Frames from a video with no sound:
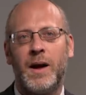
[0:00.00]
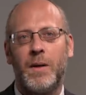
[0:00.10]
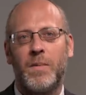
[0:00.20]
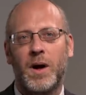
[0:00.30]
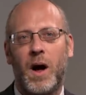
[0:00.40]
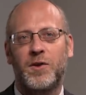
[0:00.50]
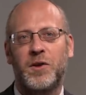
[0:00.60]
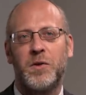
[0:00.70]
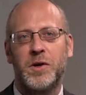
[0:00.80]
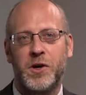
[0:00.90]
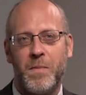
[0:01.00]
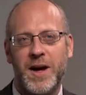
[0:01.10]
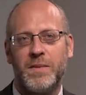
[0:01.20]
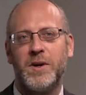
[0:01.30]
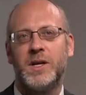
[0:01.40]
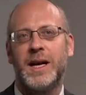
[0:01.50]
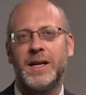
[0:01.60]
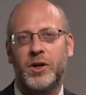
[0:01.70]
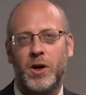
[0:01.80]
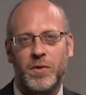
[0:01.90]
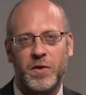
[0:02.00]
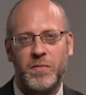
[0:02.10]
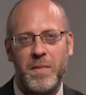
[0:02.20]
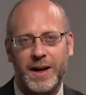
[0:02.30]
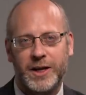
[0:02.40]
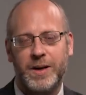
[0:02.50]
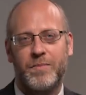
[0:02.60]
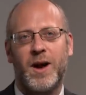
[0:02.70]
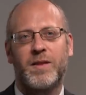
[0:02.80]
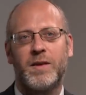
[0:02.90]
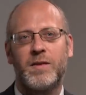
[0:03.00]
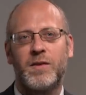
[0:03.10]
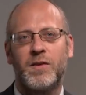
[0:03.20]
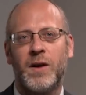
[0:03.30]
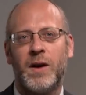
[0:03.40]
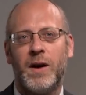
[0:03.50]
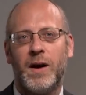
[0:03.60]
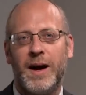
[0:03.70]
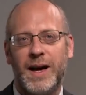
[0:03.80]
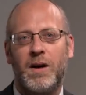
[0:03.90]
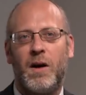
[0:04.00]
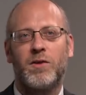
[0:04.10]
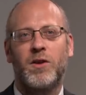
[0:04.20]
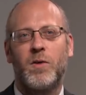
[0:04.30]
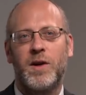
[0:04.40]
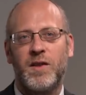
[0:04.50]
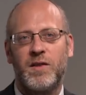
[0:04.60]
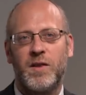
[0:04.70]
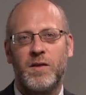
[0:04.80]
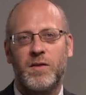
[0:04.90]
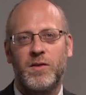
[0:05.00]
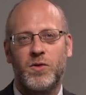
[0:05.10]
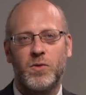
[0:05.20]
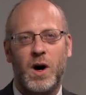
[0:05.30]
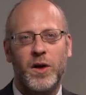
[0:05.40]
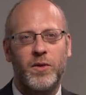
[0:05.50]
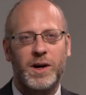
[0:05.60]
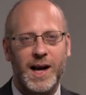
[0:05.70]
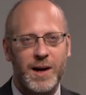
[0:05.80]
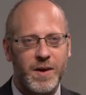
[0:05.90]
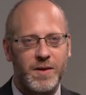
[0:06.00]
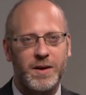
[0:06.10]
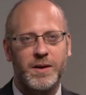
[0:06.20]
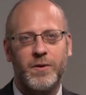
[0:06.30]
but also a commitment in terms of military presence and also assistance to other claimants in the